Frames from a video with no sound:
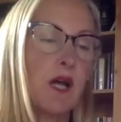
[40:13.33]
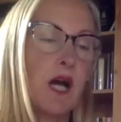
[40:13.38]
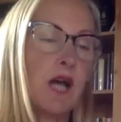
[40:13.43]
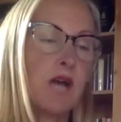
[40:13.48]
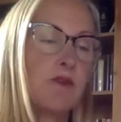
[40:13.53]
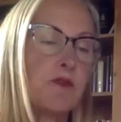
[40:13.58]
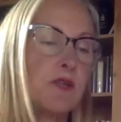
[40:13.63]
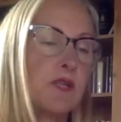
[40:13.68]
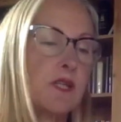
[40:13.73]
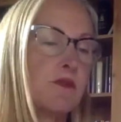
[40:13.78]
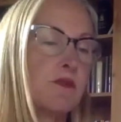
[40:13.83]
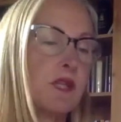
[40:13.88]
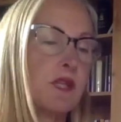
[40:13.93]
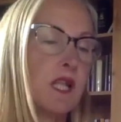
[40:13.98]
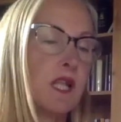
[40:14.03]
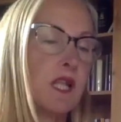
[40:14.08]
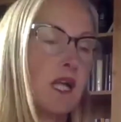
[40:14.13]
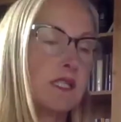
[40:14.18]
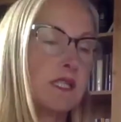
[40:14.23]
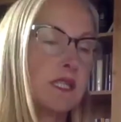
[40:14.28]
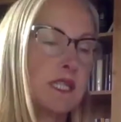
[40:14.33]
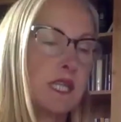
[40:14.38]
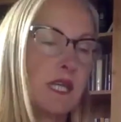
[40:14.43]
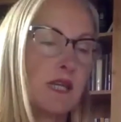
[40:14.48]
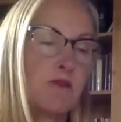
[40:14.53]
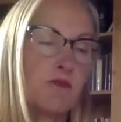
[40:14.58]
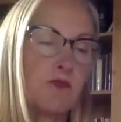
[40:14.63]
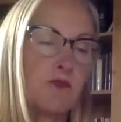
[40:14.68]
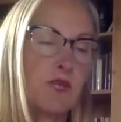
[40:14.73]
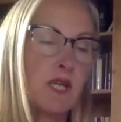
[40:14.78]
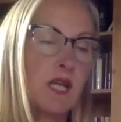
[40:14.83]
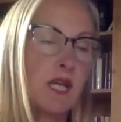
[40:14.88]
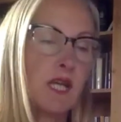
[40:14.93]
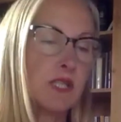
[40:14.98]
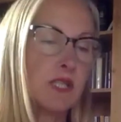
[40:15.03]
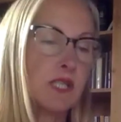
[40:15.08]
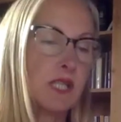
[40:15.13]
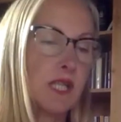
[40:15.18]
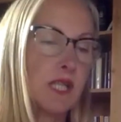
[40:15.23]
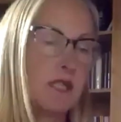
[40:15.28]
I forgive the lust, envy,
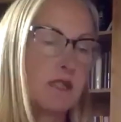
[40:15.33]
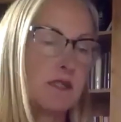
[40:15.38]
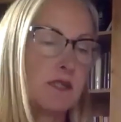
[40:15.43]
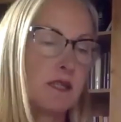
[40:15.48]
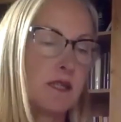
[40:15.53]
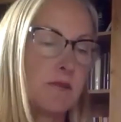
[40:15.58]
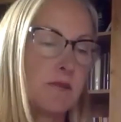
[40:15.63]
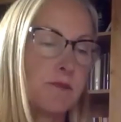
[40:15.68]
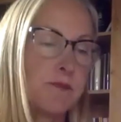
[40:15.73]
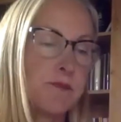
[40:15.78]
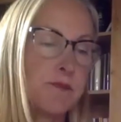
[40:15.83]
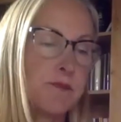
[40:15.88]
and jealousy.